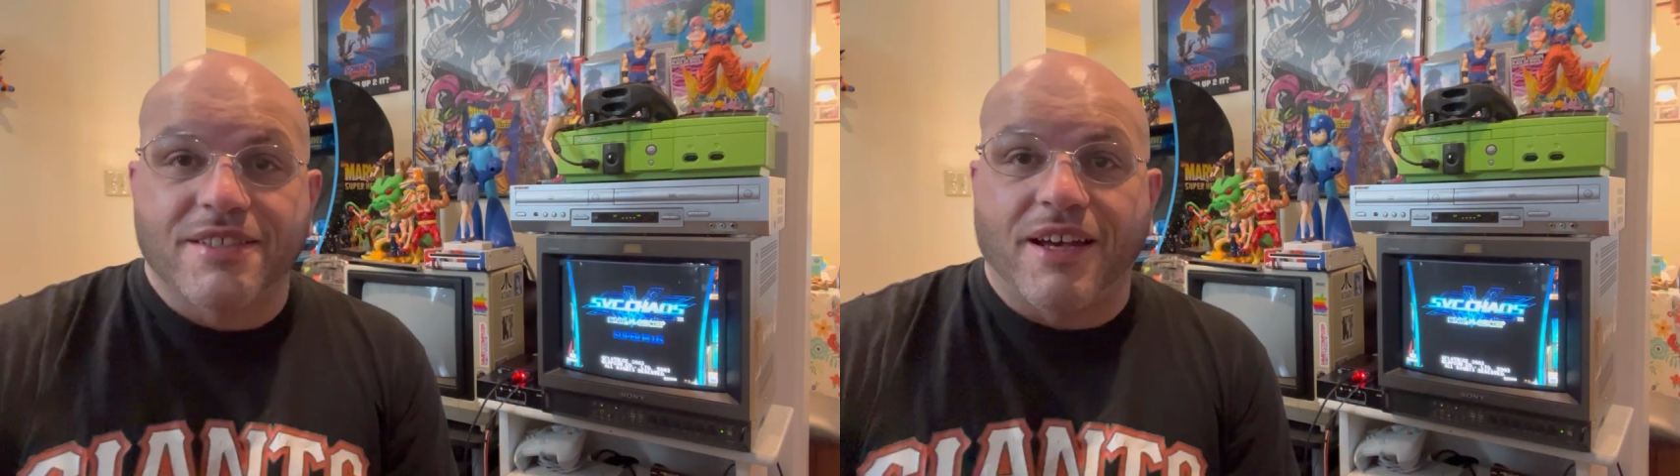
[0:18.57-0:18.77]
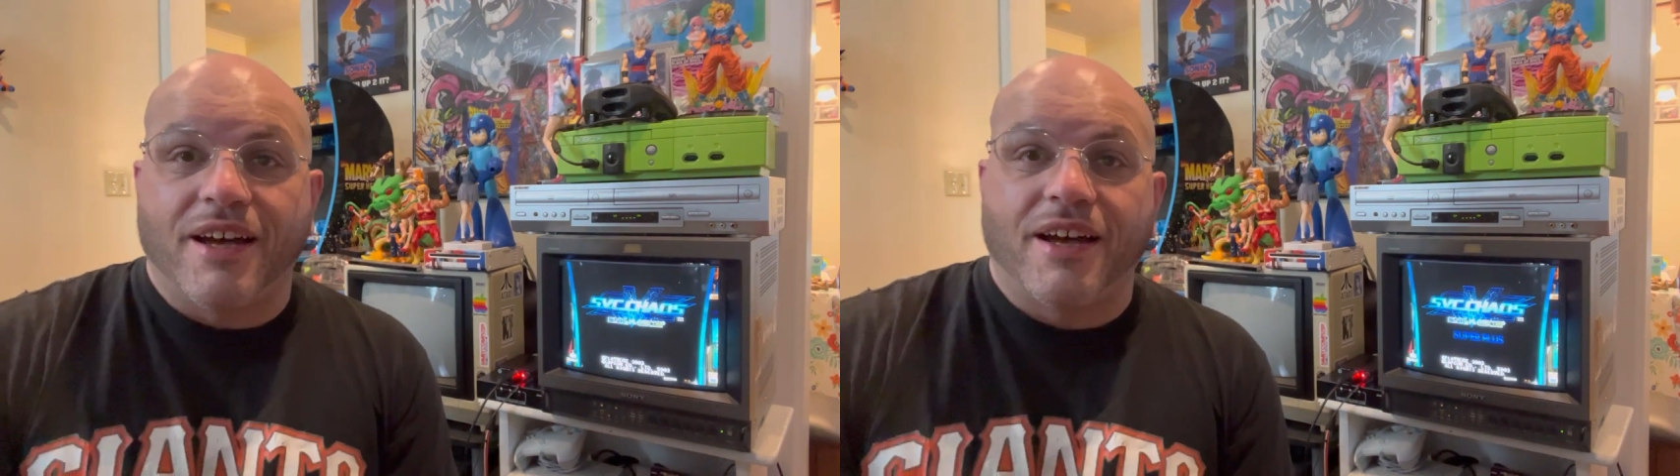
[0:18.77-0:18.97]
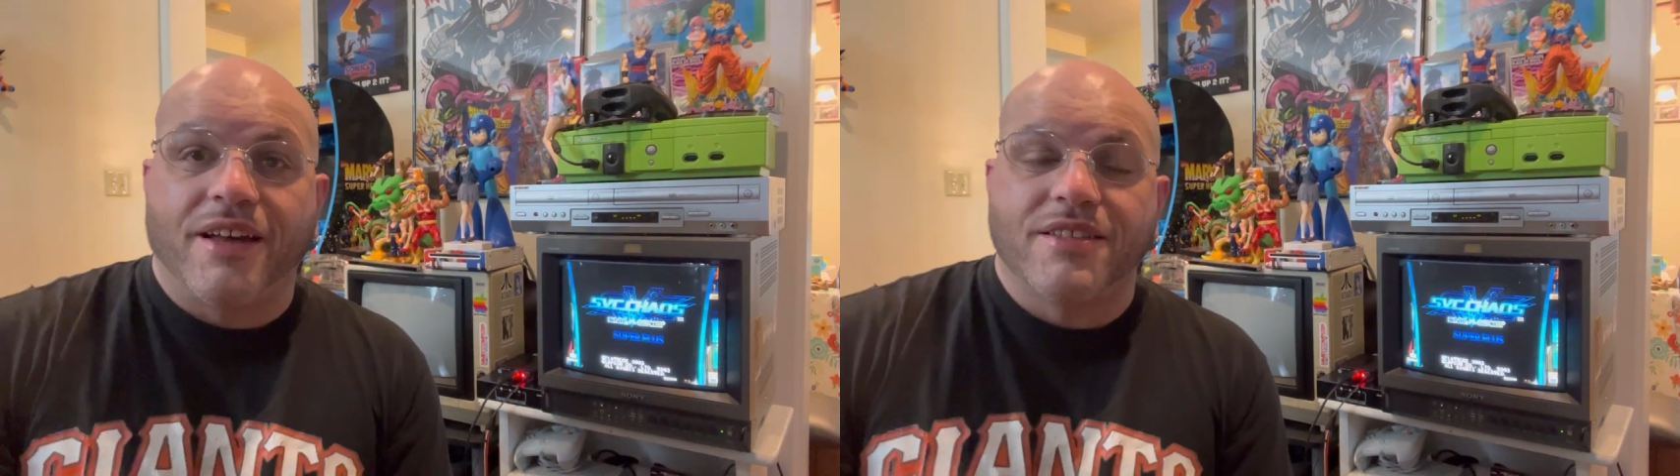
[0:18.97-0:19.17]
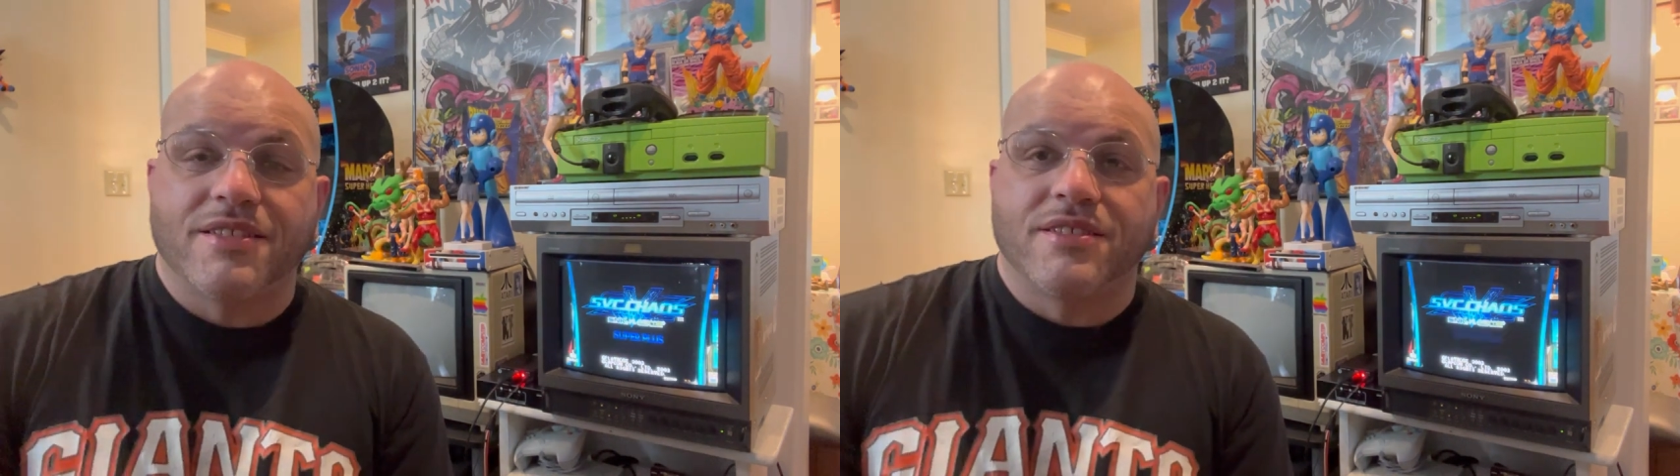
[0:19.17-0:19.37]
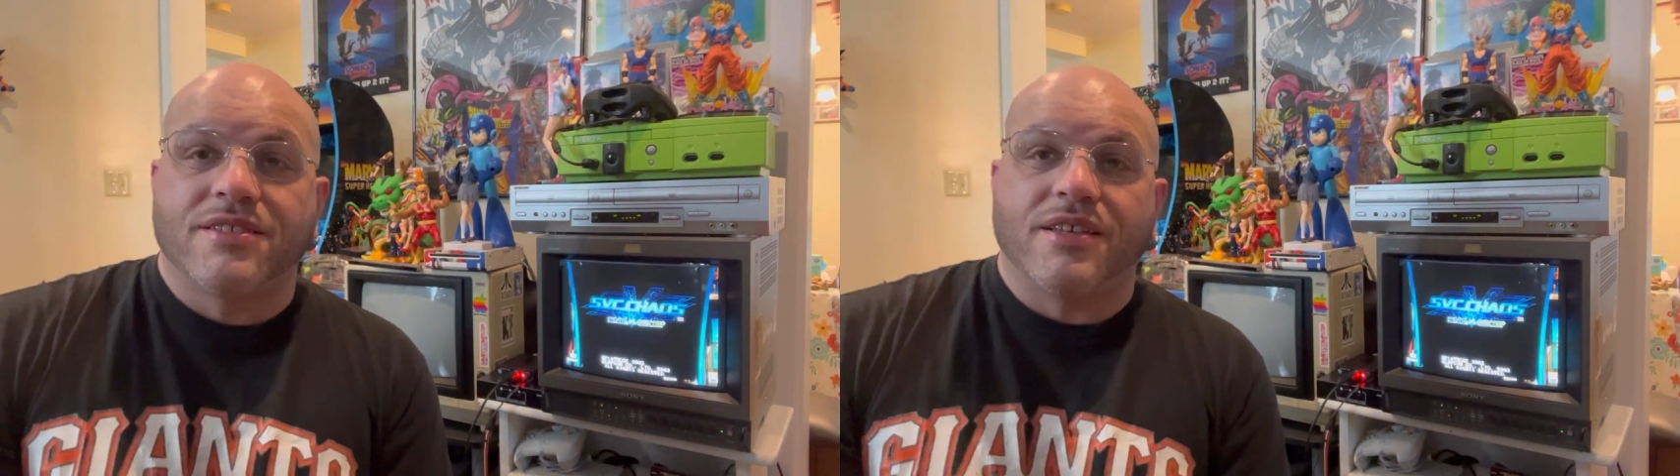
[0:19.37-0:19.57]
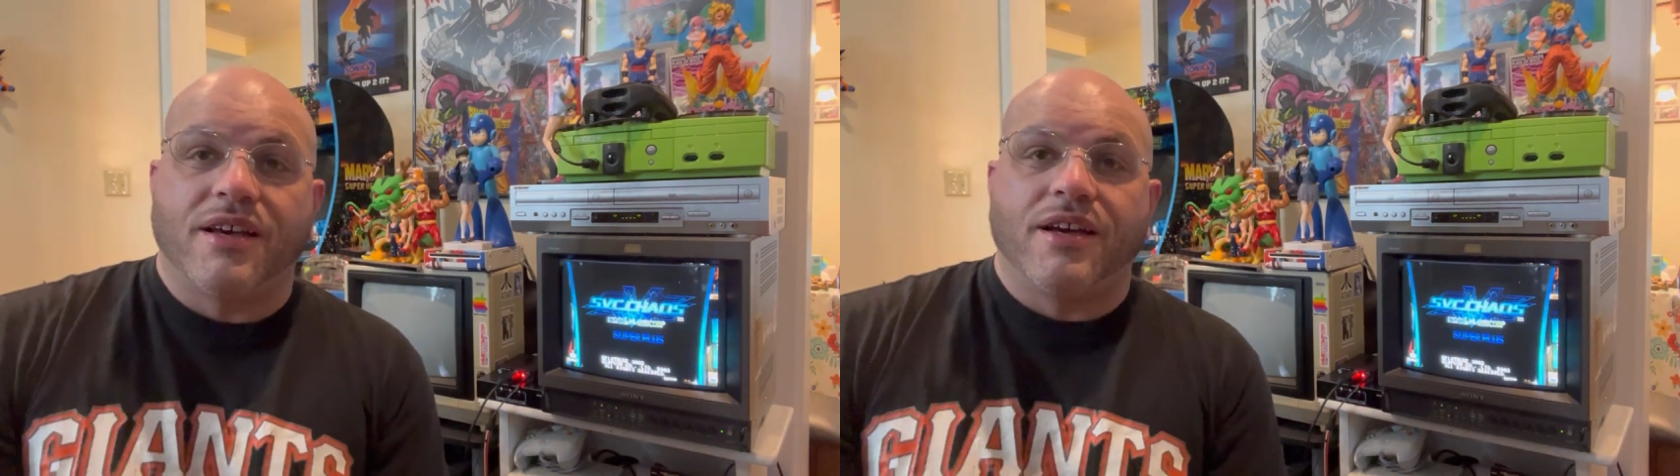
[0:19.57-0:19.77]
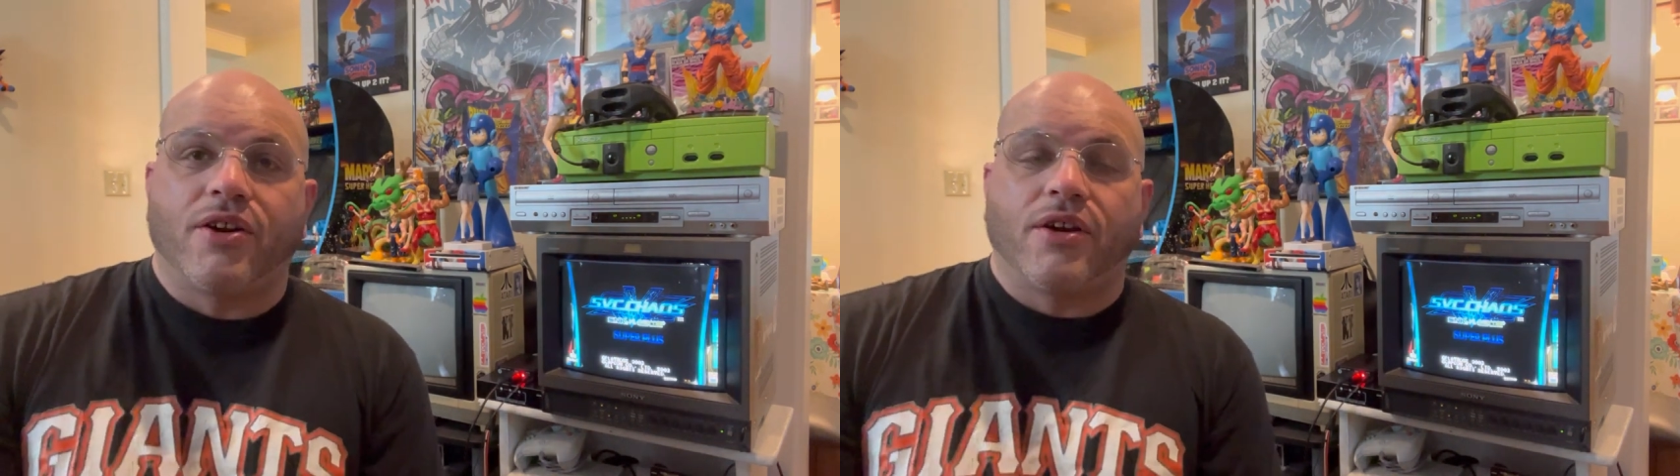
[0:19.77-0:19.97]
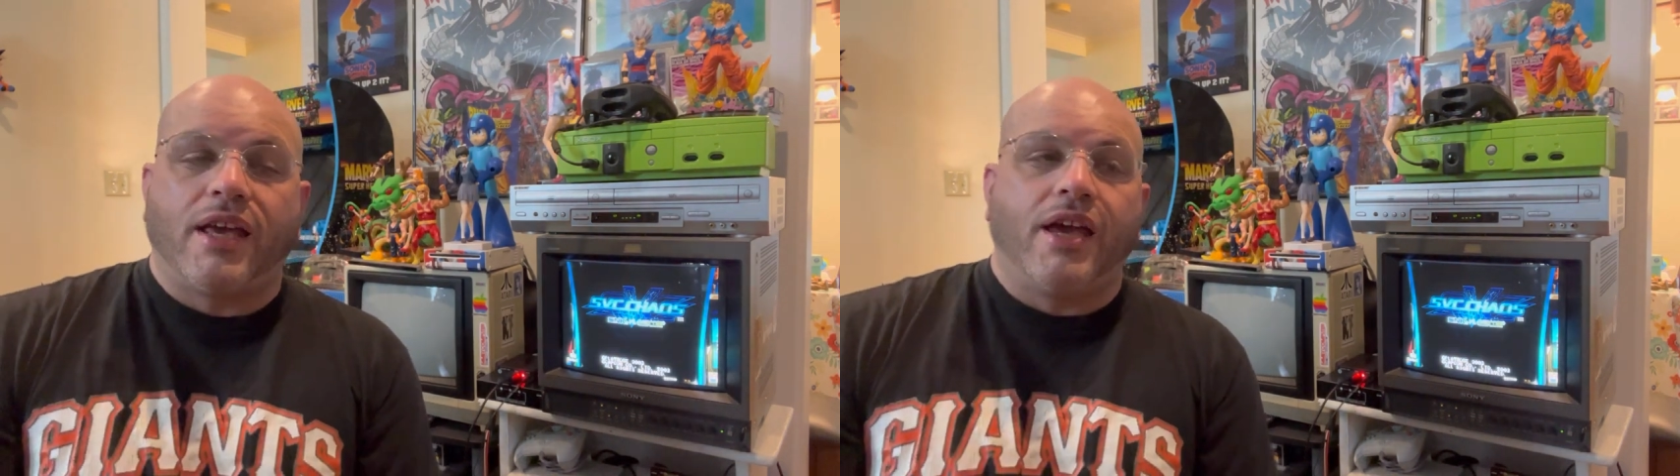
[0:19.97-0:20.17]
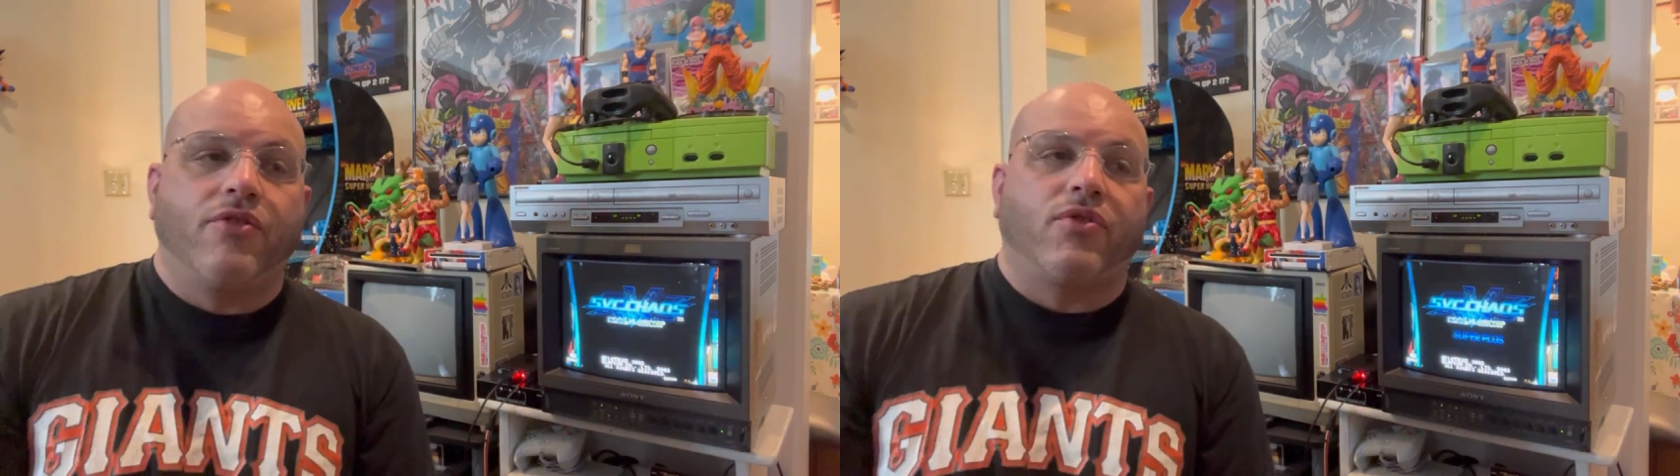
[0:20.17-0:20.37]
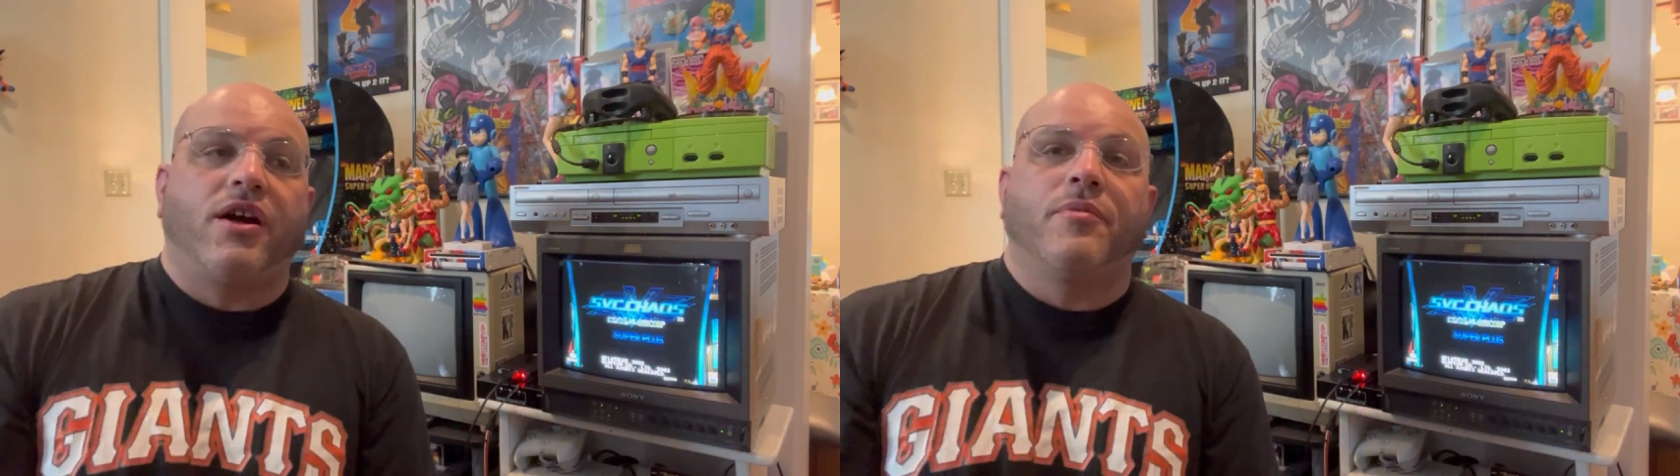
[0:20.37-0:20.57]
Uh, this is uh, an arcade
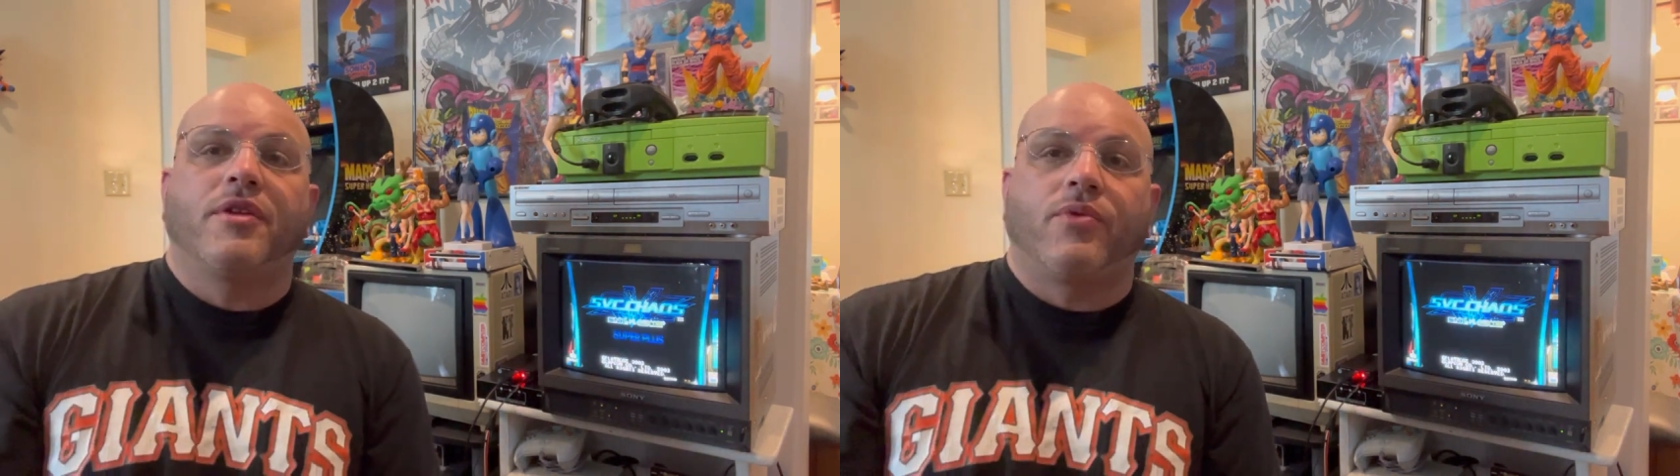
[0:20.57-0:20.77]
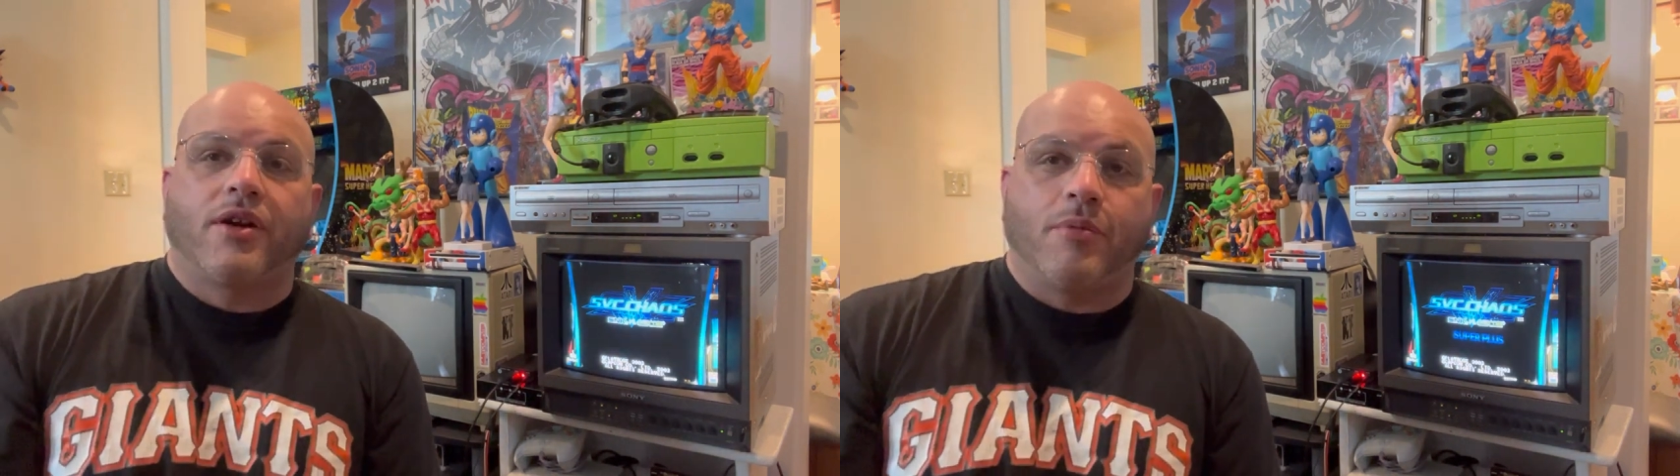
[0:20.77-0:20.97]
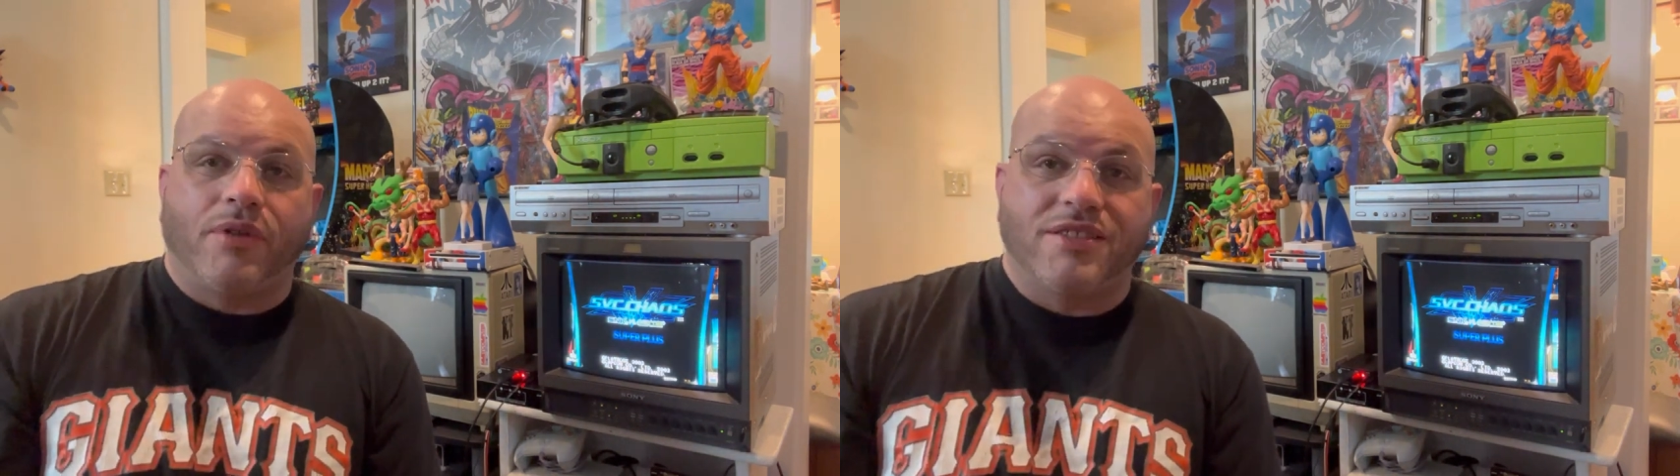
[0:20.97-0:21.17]
ROM that we're going to play.